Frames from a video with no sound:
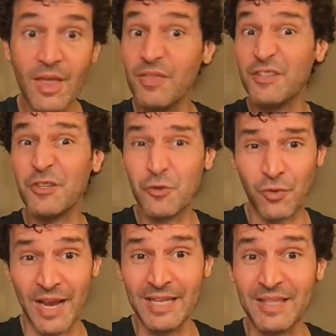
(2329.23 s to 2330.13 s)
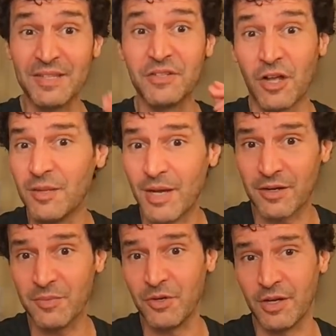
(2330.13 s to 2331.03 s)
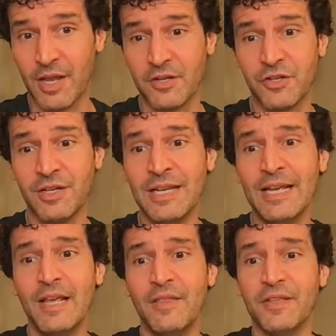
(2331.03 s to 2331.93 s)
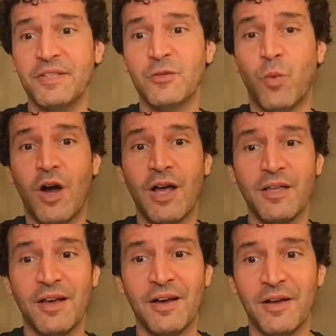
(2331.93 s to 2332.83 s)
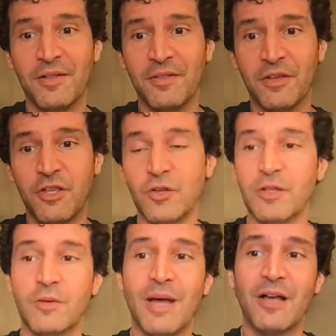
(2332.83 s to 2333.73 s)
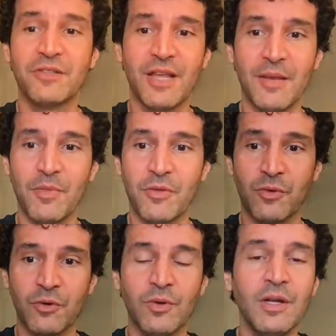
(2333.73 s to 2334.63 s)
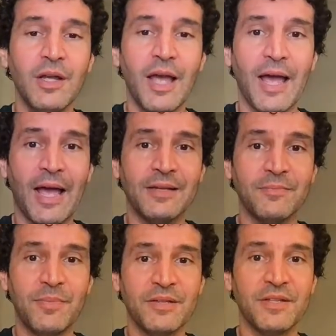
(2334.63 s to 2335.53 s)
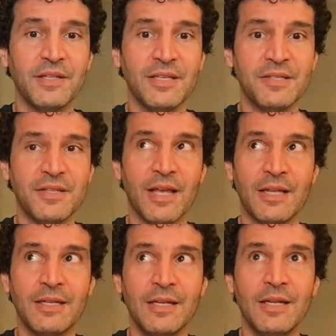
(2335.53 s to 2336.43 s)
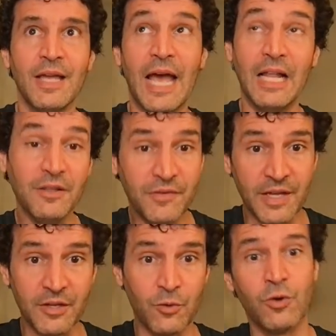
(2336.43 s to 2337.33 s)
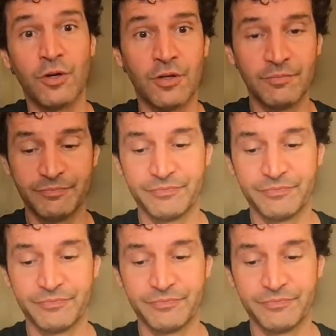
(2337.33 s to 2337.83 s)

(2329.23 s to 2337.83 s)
This is great. This is all about communication. This is why the cute little mouse came through and basically said, elevate your